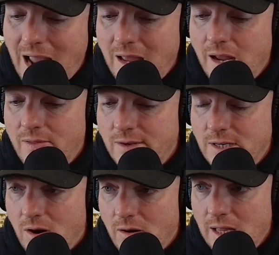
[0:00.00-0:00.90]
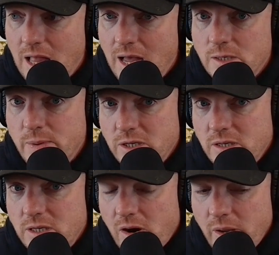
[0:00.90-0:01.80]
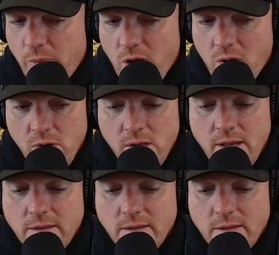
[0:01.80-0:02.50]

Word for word: and in the T R D line, especially the T R D Pro.